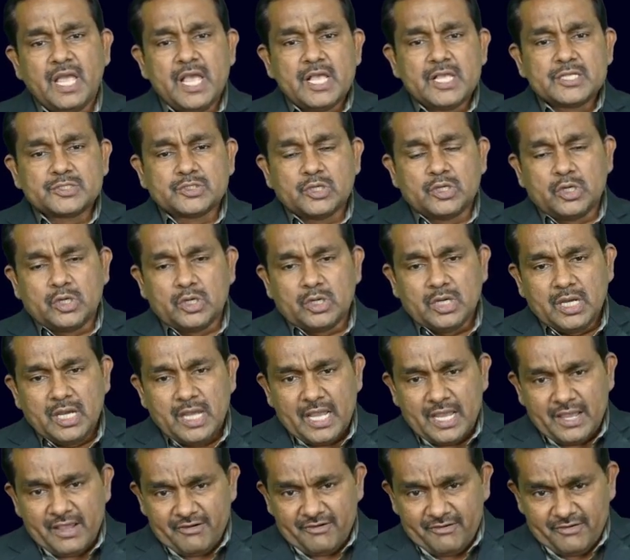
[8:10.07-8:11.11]
So
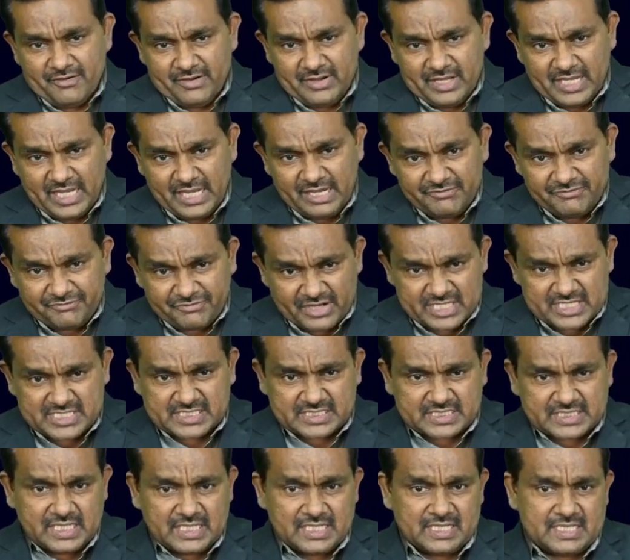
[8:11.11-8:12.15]
in
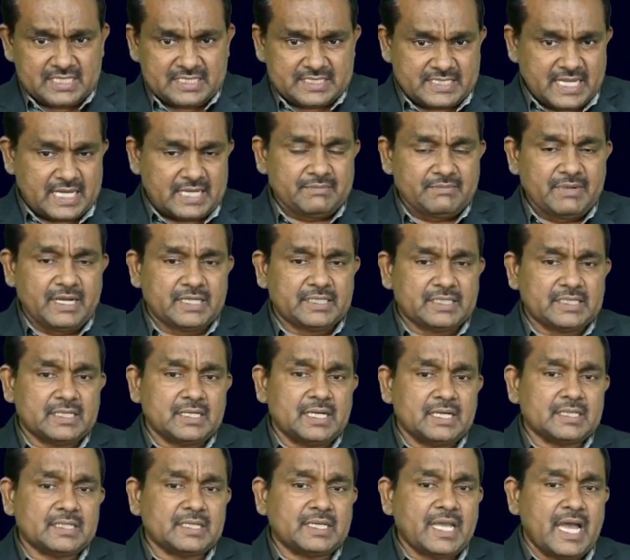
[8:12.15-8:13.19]
first segment,
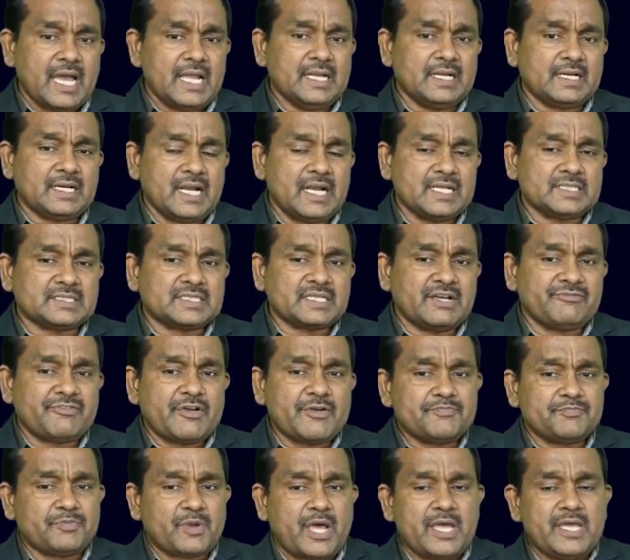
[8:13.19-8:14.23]
calculation of
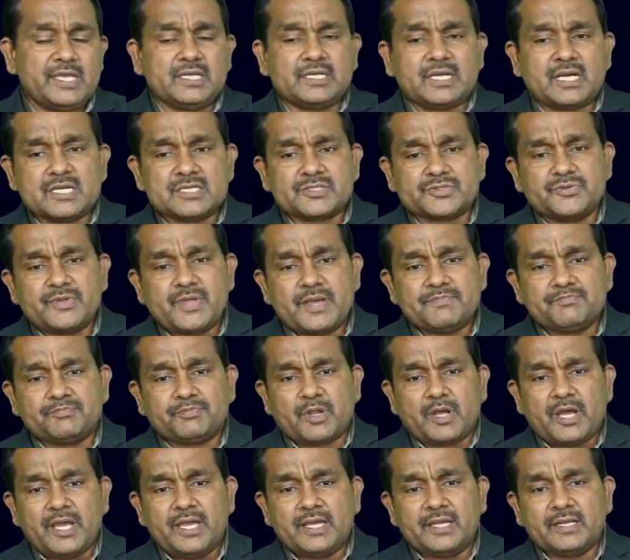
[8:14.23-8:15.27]
employee cost to the
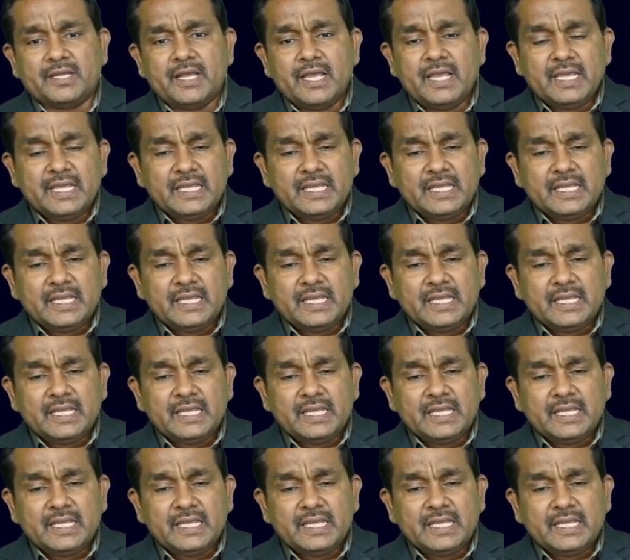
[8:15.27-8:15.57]
employer.